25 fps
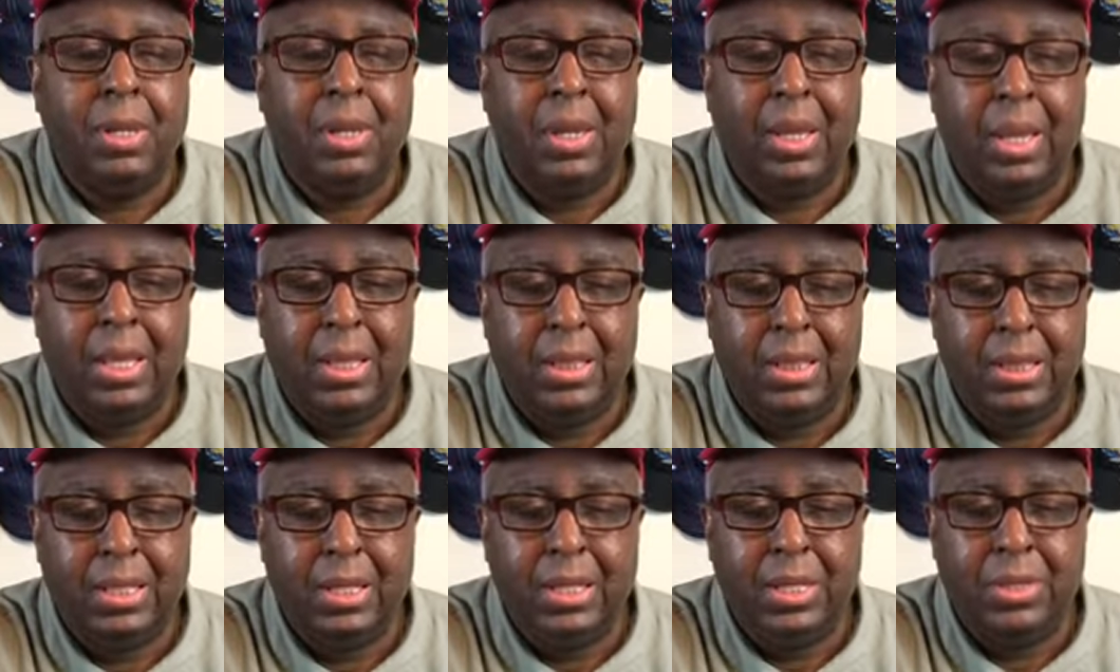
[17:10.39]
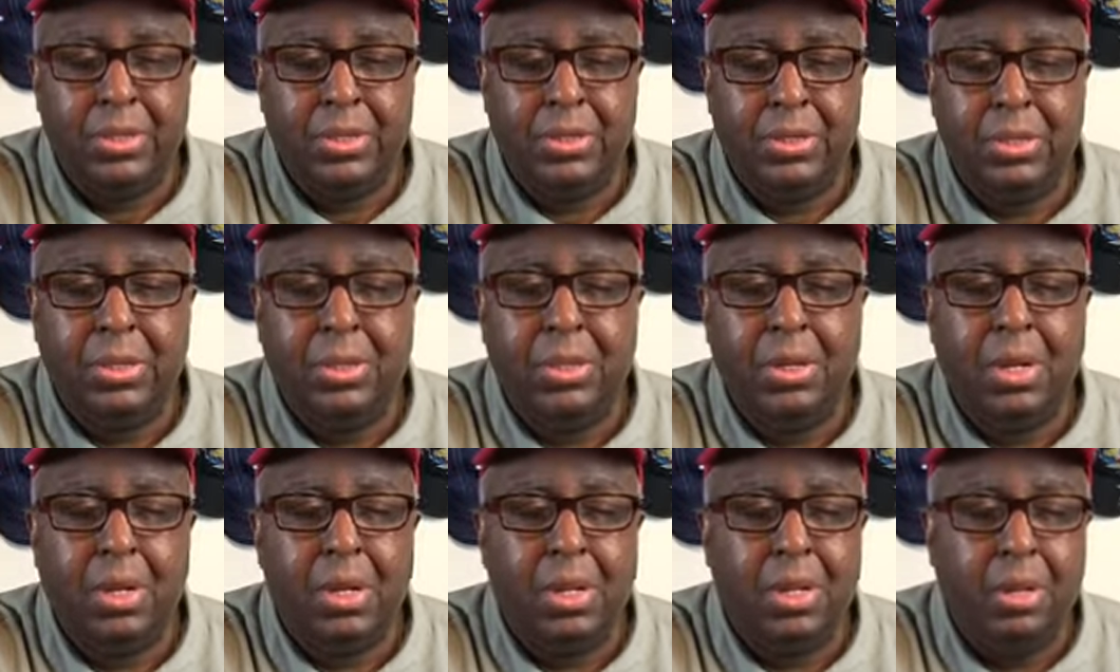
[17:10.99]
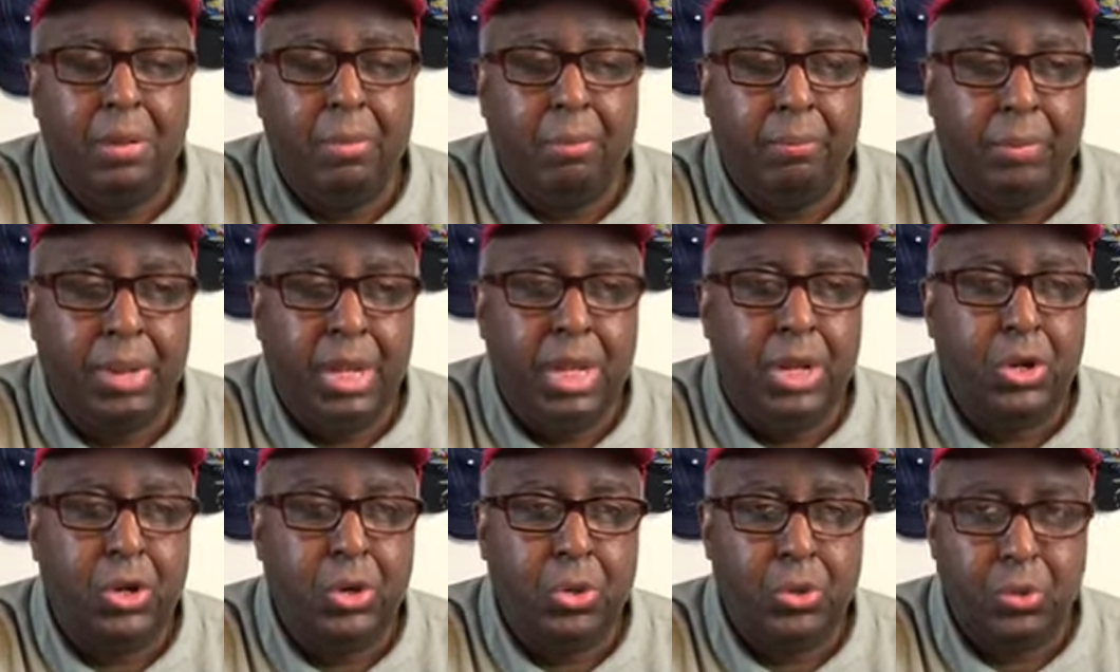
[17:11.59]
at least
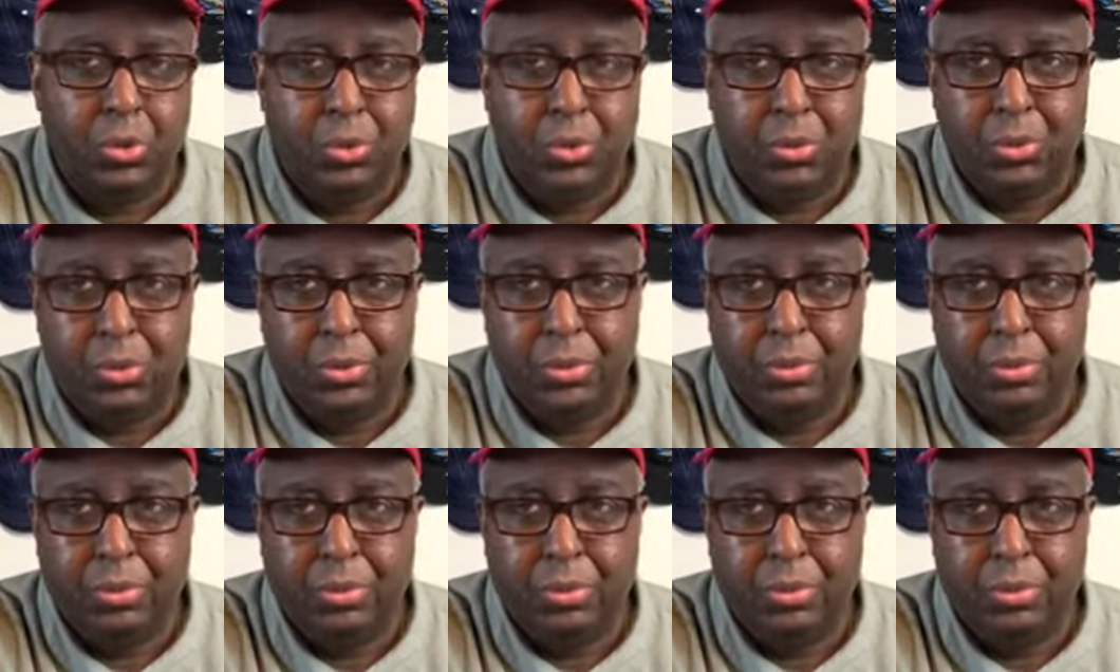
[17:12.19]
be cool.